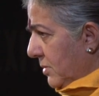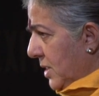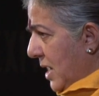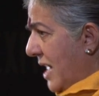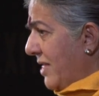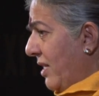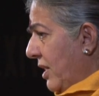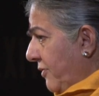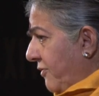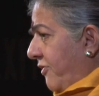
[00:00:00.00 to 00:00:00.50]

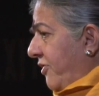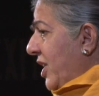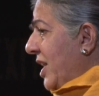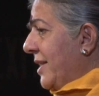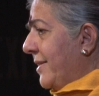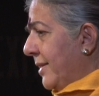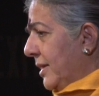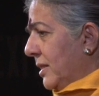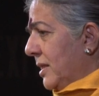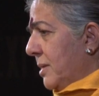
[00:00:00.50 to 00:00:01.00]
And then
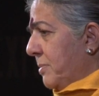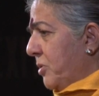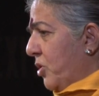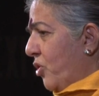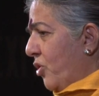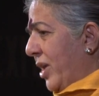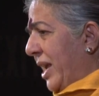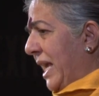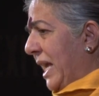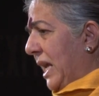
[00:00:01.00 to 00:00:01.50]
feeding them
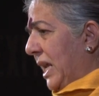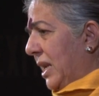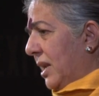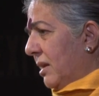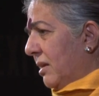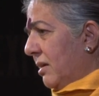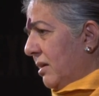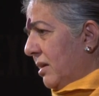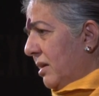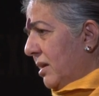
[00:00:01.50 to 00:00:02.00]
grain
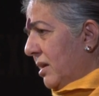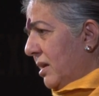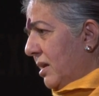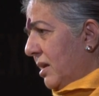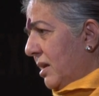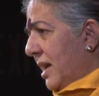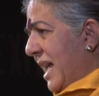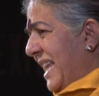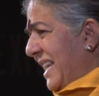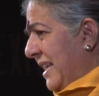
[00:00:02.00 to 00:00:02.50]

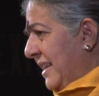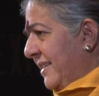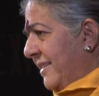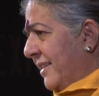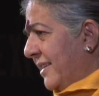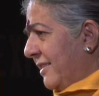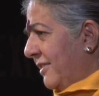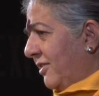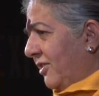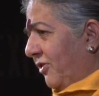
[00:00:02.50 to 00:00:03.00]
and
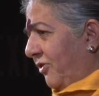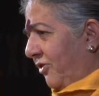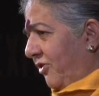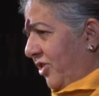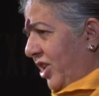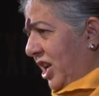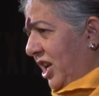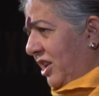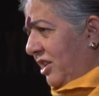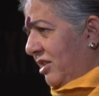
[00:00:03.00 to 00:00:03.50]
intensive
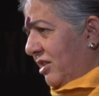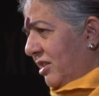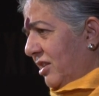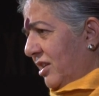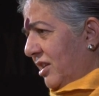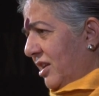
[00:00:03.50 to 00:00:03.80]
feed.